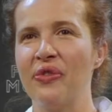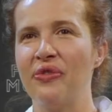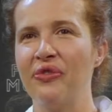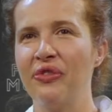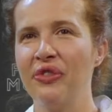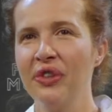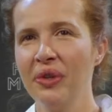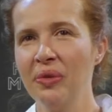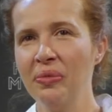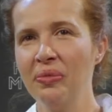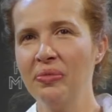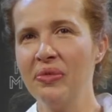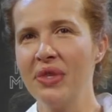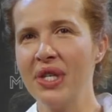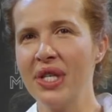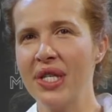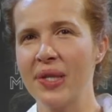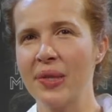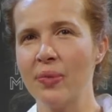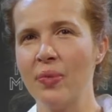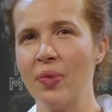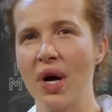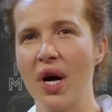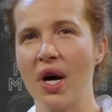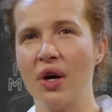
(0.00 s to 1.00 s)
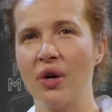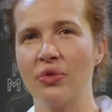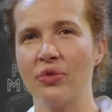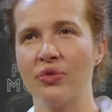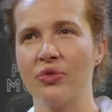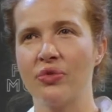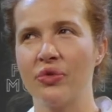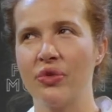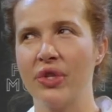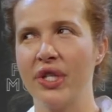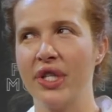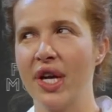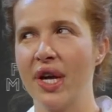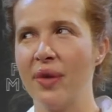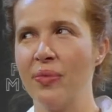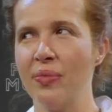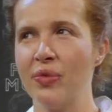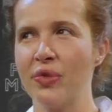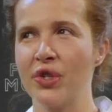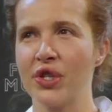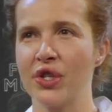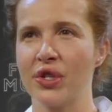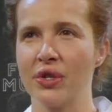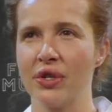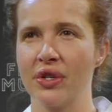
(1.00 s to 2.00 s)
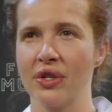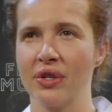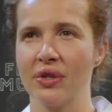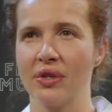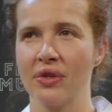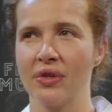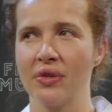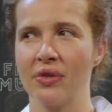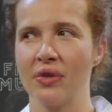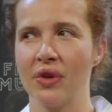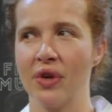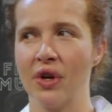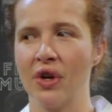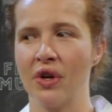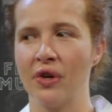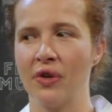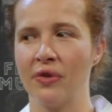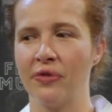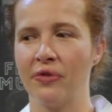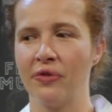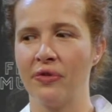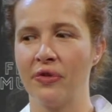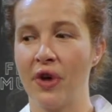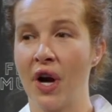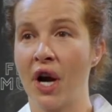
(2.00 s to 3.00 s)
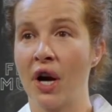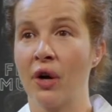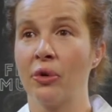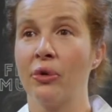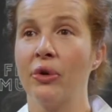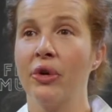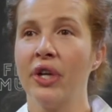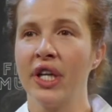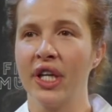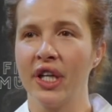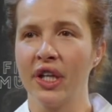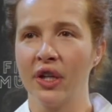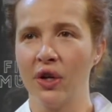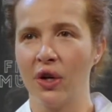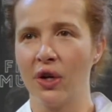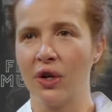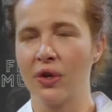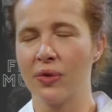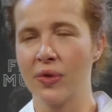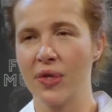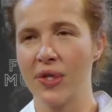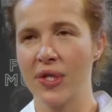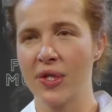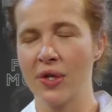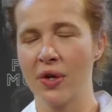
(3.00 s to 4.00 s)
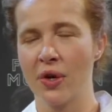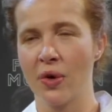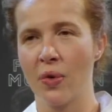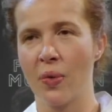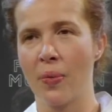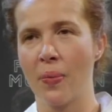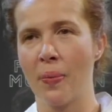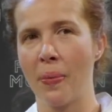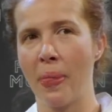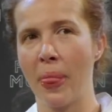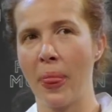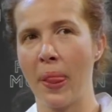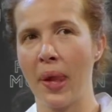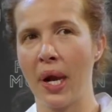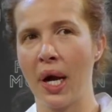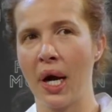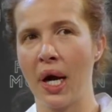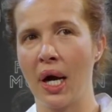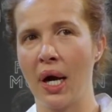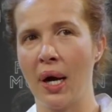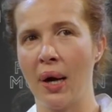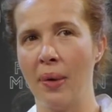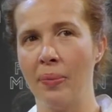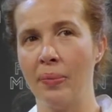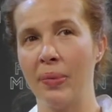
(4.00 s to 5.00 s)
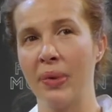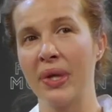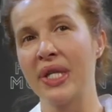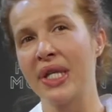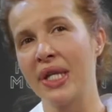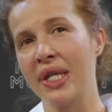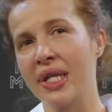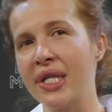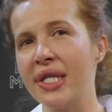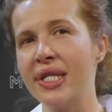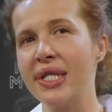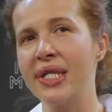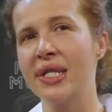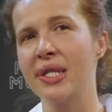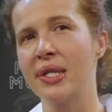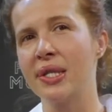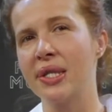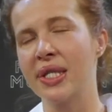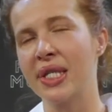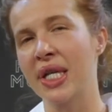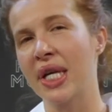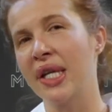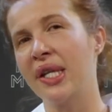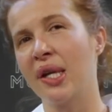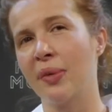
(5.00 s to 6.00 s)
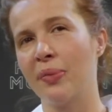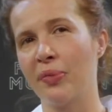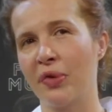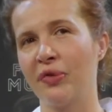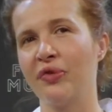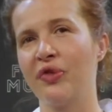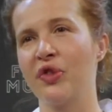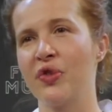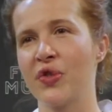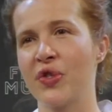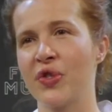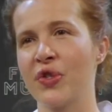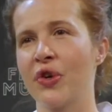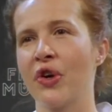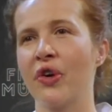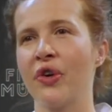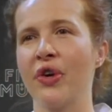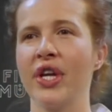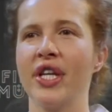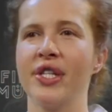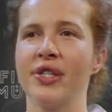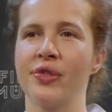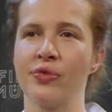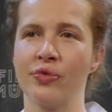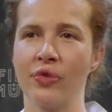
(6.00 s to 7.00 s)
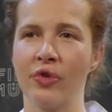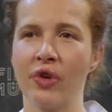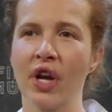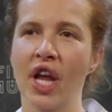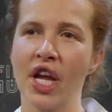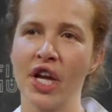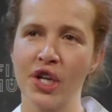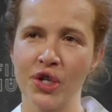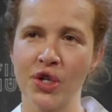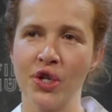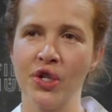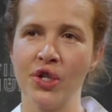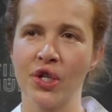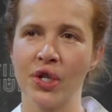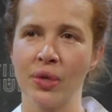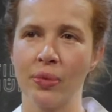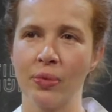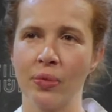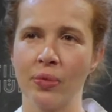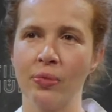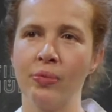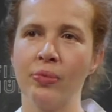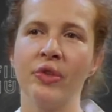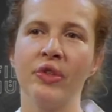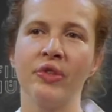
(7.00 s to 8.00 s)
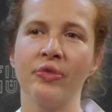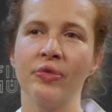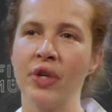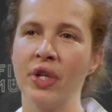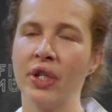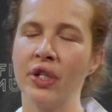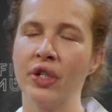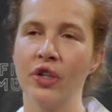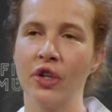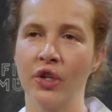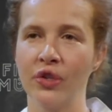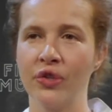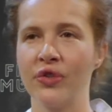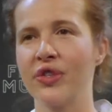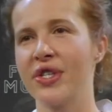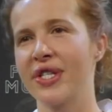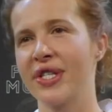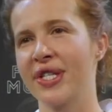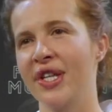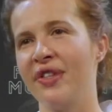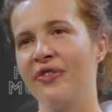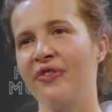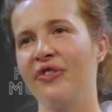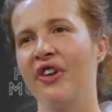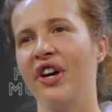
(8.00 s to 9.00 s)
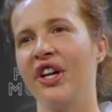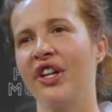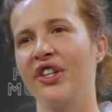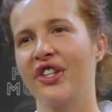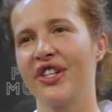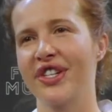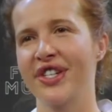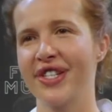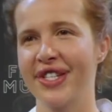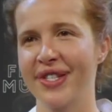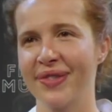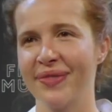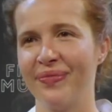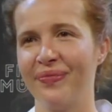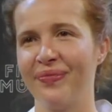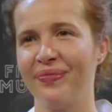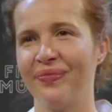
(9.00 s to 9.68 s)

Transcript: Film is about redemption of our ego. But it's setup of the story is relationship between daughters and fathers.